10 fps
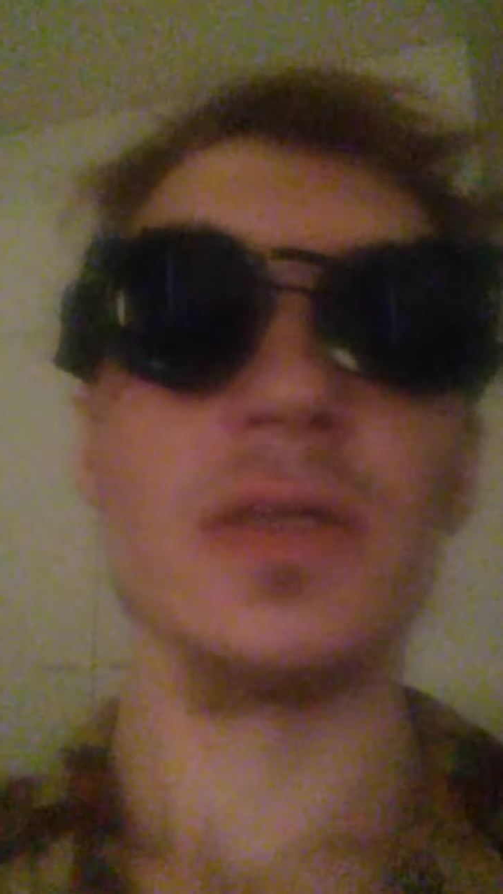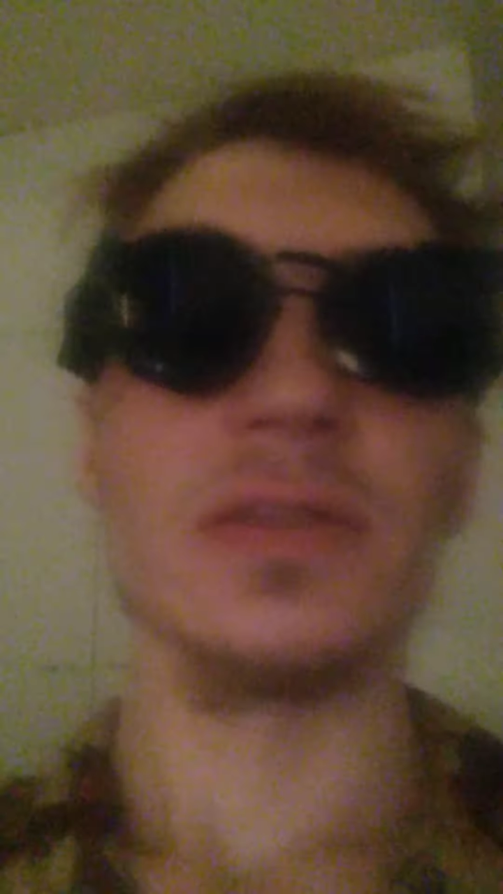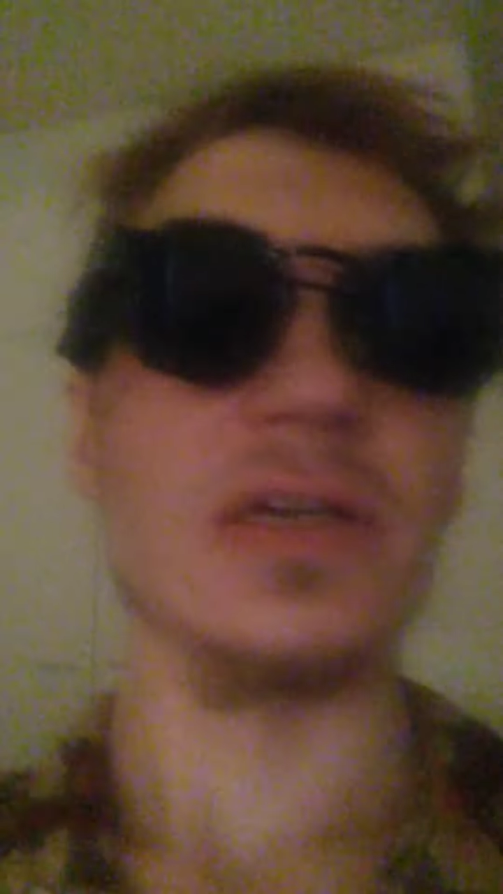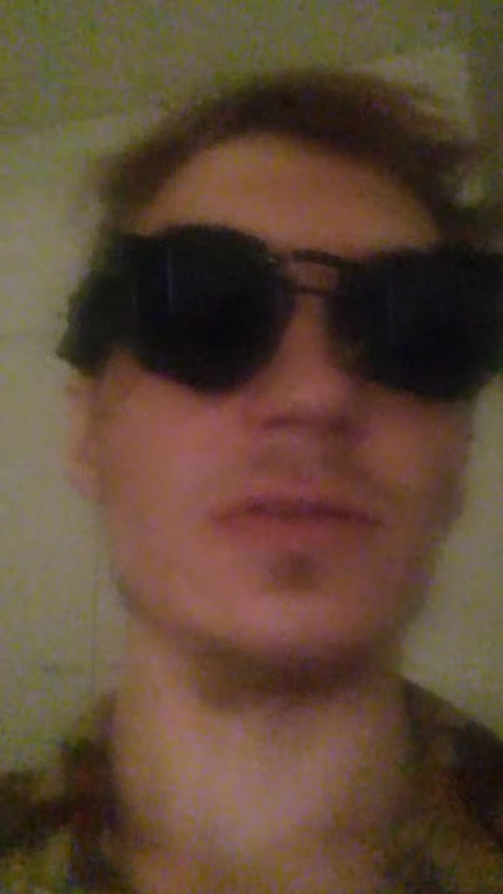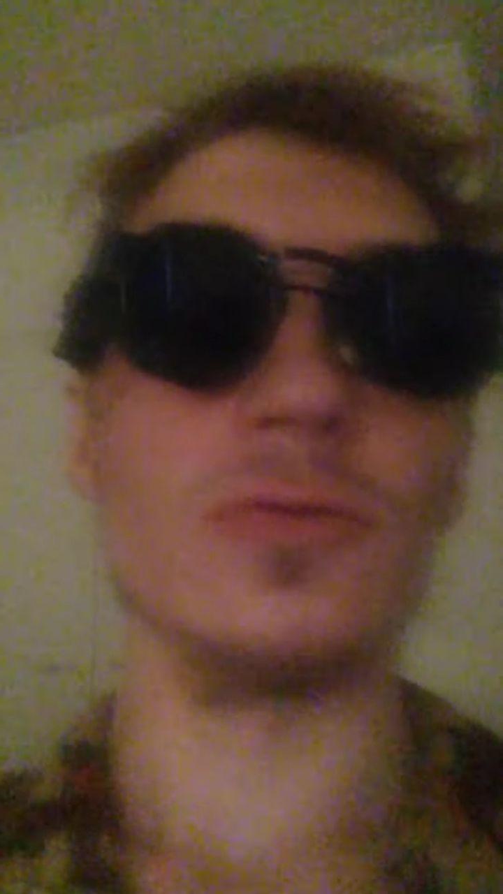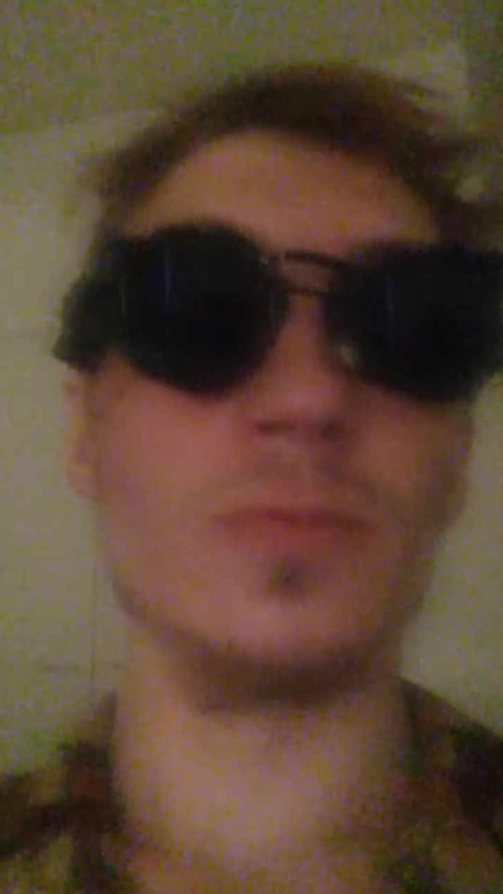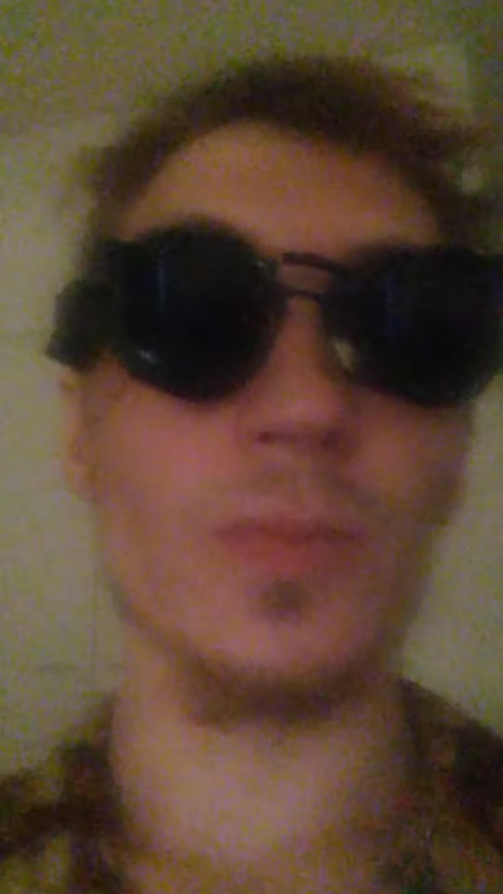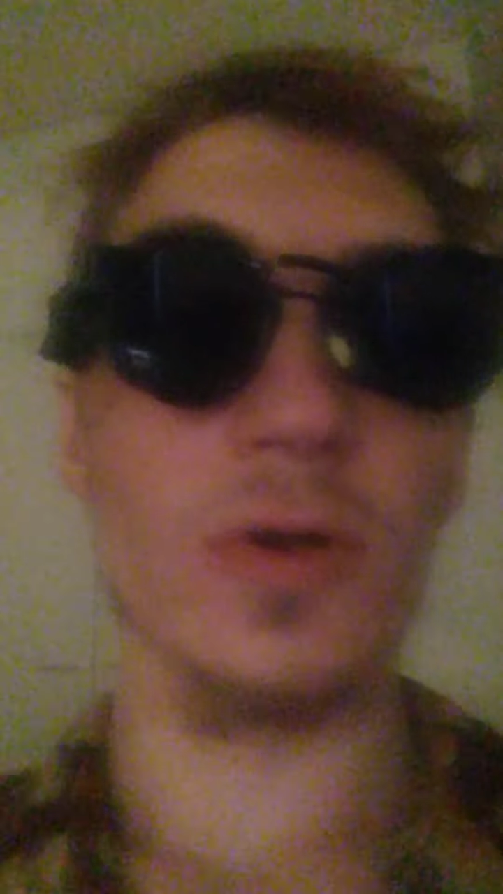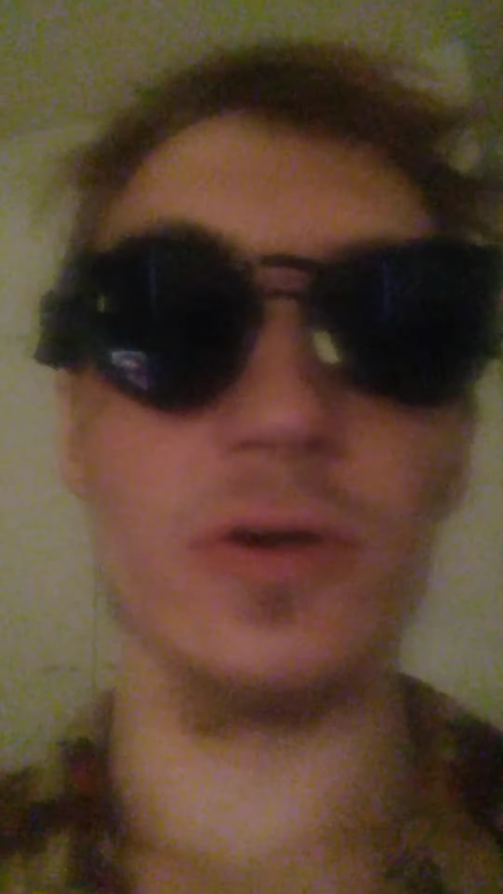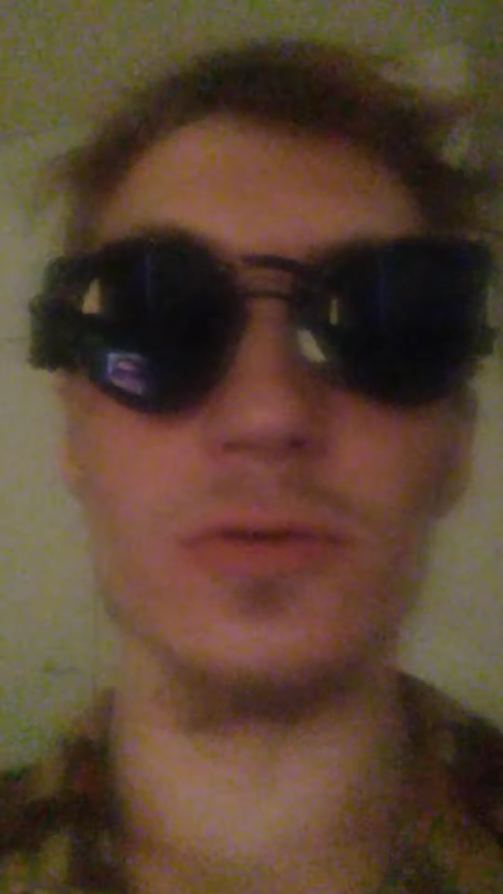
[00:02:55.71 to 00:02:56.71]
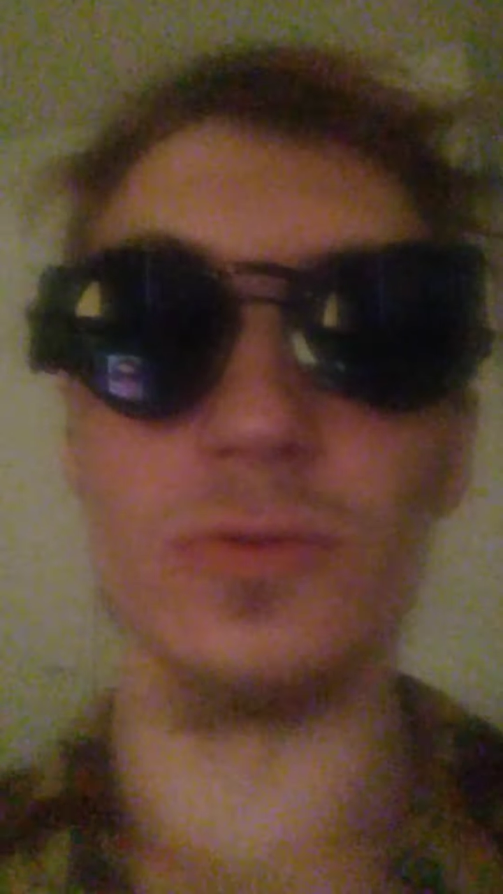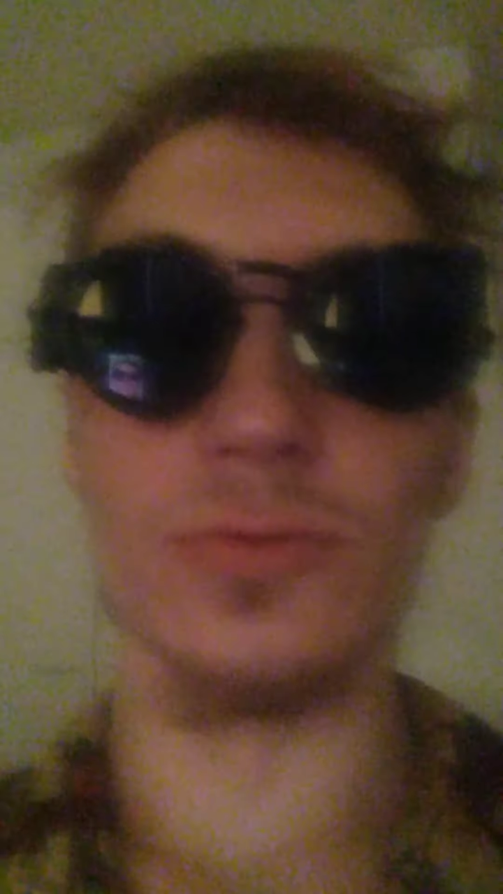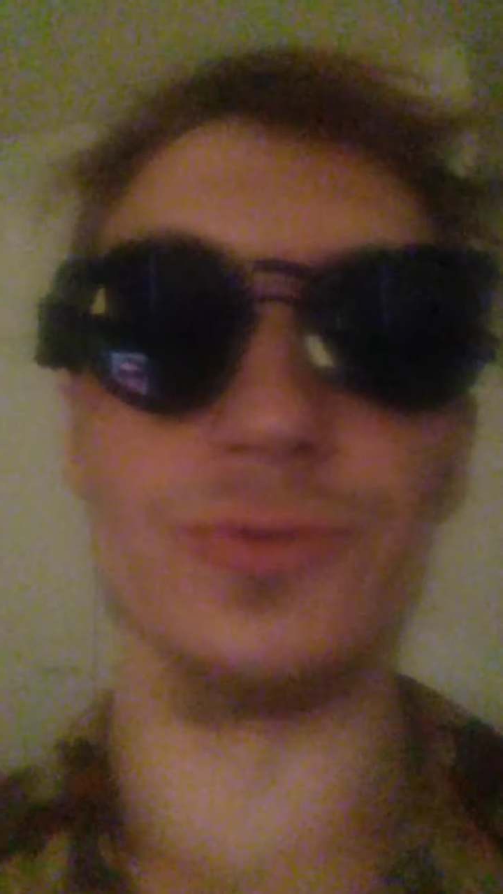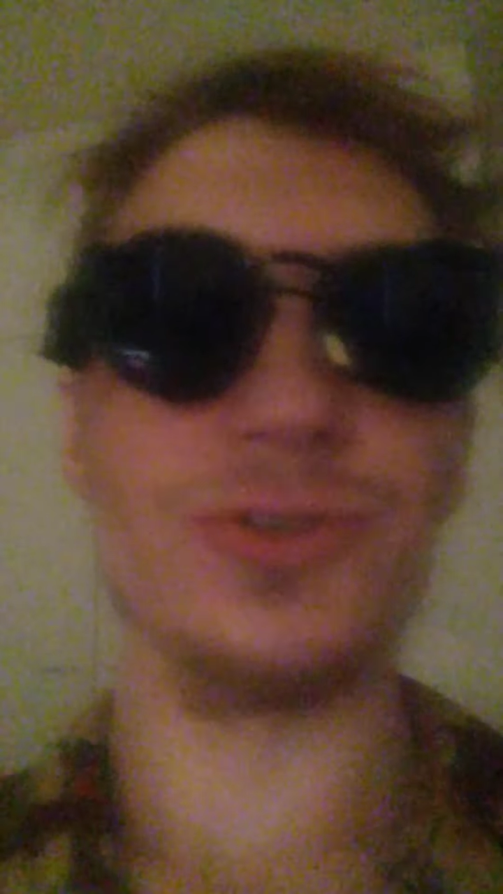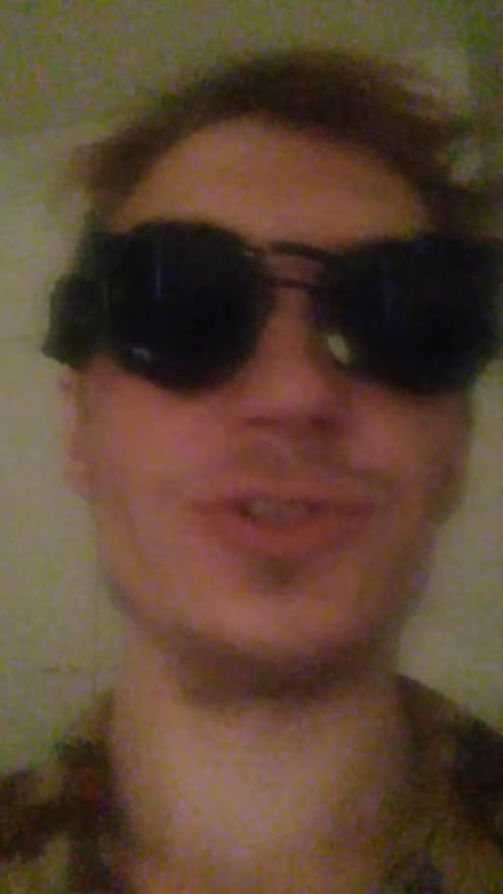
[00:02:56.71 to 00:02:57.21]
that
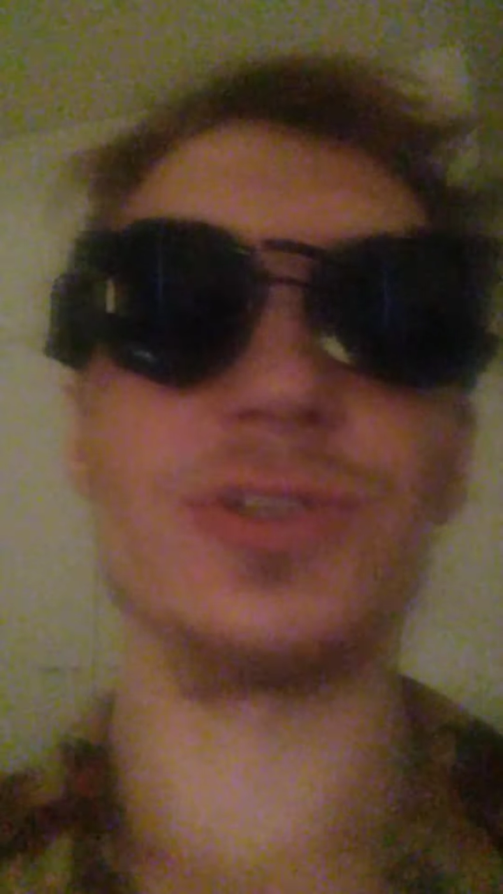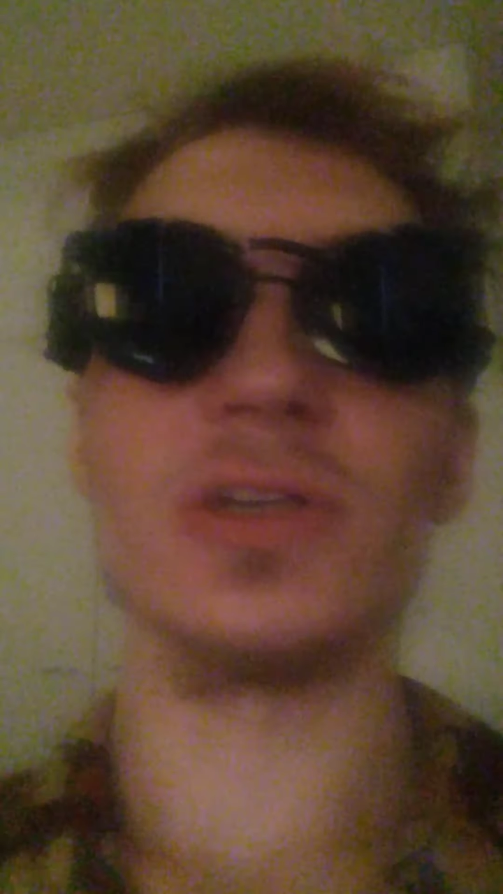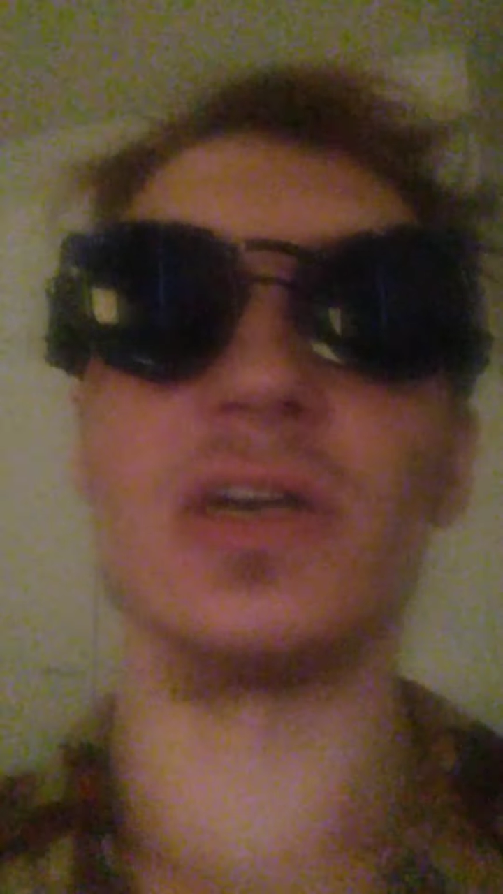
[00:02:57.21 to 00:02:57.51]
uploads